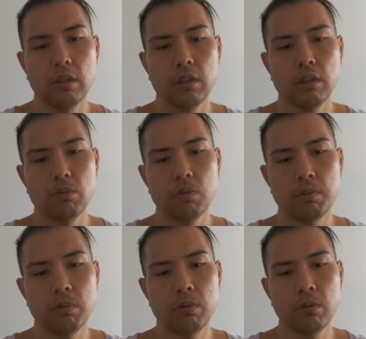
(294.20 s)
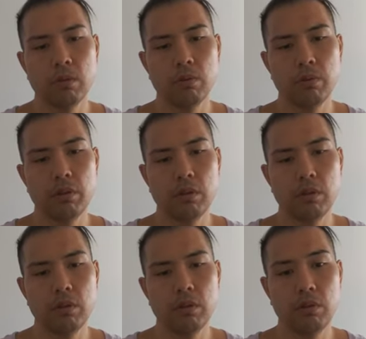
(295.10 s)
what protocol we
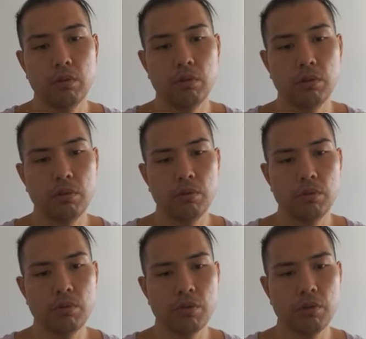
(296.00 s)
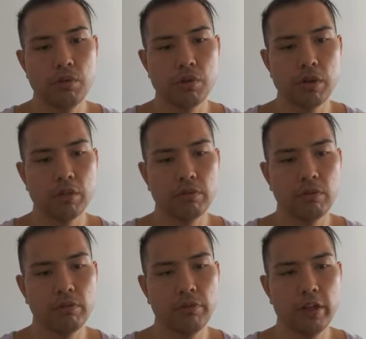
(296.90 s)
you use to transfer
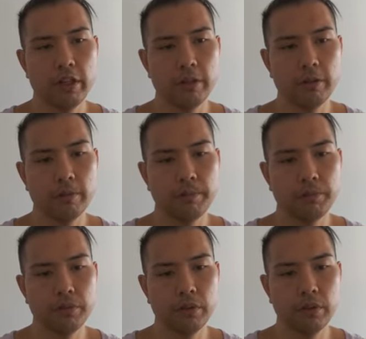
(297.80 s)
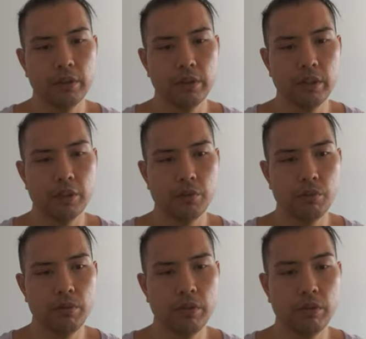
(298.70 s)
a file. As you
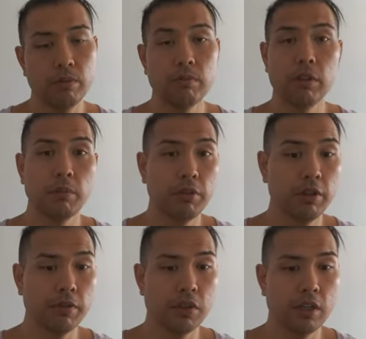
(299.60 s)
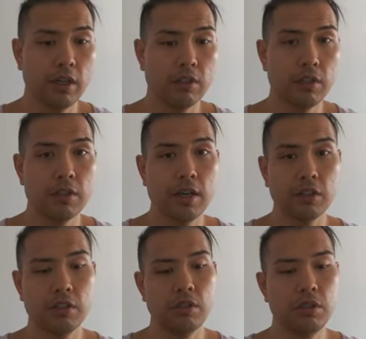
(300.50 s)
read the previous test, is
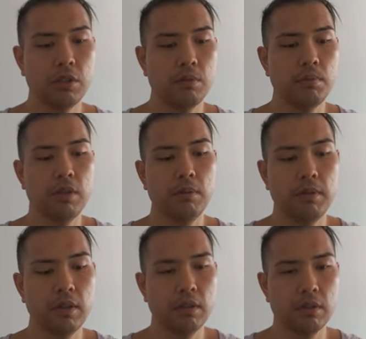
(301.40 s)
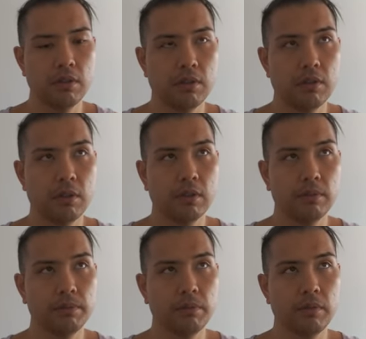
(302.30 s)
actually T C P because
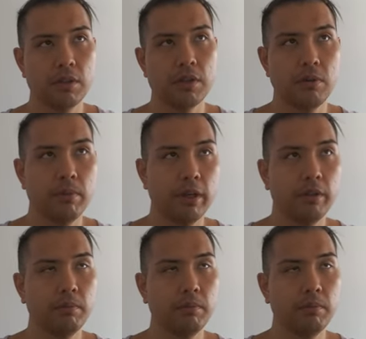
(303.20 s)
This is how my